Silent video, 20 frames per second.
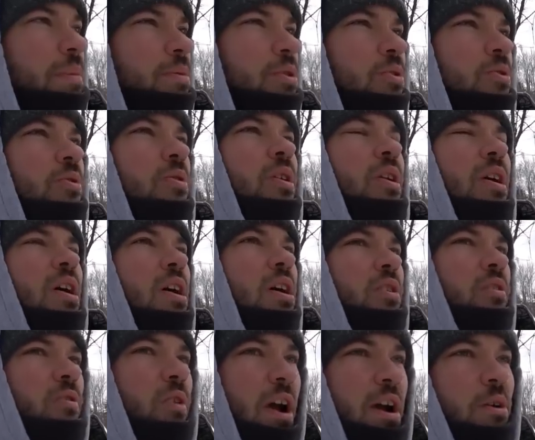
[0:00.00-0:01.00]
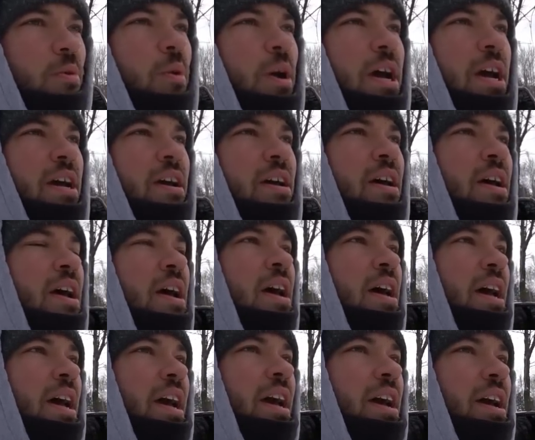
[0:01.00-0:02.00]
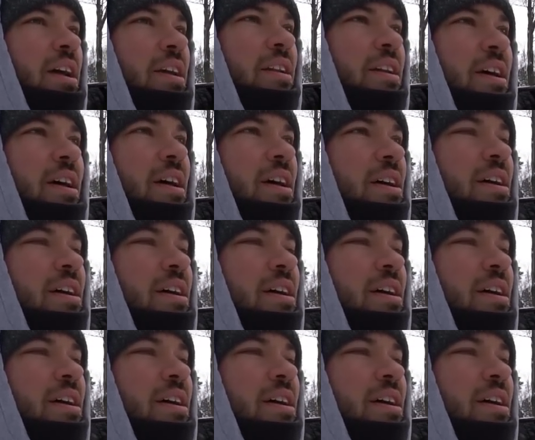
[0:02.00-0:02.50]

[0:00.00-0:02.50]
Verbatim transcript: up to right away and